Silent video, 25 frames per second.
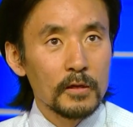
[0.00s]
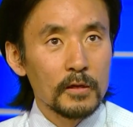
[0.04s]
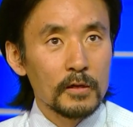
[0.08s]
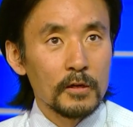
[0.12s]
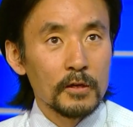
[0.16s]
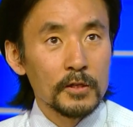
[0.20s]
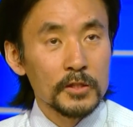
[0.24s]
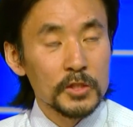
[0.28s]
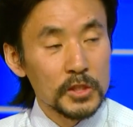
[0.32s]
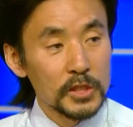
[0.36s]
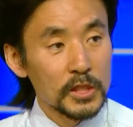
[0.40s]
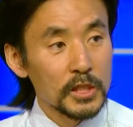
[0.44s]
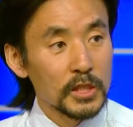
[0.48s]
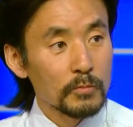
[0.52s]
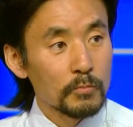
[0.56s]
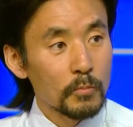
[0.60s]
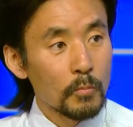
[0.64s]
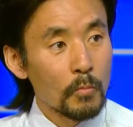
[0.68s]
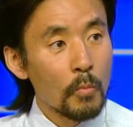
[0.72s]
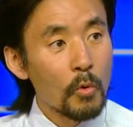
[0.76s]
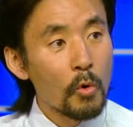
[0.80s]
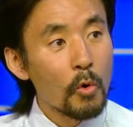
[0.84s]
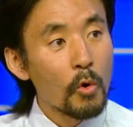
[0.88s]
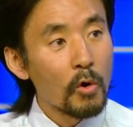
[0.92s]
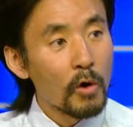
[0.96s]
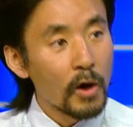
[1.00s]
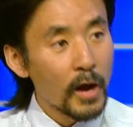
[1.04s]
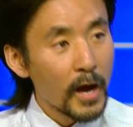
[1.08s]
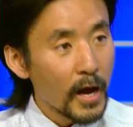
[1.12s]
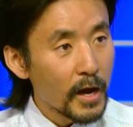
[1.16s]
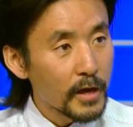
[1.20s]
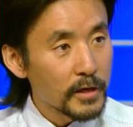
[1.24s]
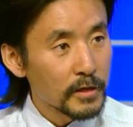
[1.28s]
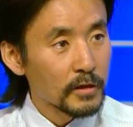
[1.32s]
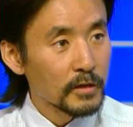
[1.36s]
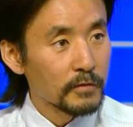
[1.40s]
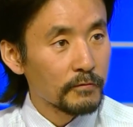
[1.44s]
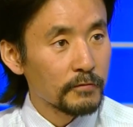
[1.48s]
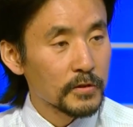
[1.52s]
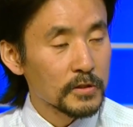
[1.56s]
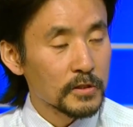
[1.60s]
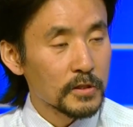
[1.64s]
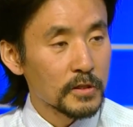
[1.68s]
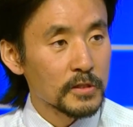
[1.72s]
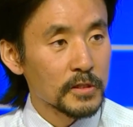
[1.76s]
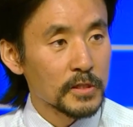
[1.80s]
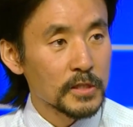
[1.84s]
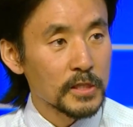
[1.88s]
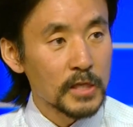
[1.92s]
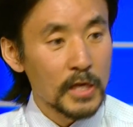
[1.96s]
achieve more higher
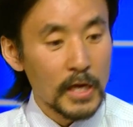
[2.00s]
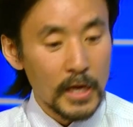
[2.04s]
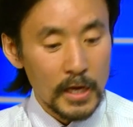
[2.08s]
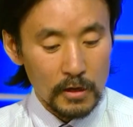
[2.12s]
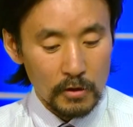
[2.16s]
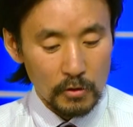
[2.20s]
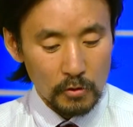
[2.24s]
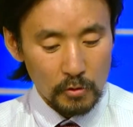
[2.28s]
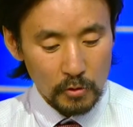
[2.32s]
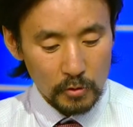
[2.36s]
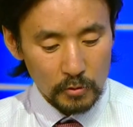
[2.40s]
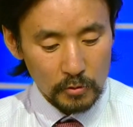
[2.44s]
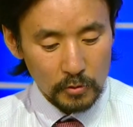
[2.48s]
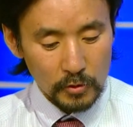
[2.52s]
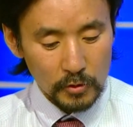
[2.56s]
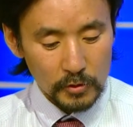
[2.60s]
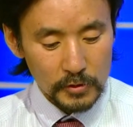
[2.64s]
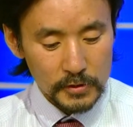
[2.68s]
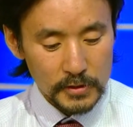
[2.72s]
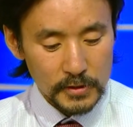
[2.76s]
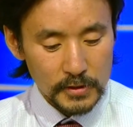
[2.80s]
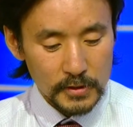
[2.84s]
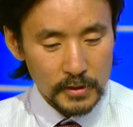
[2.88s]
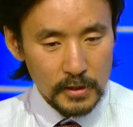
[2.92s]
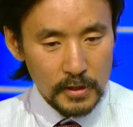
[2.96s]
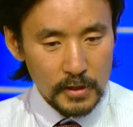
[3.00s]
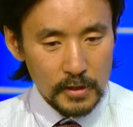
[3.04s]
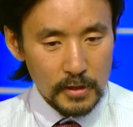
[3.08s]
efficiency at low cost.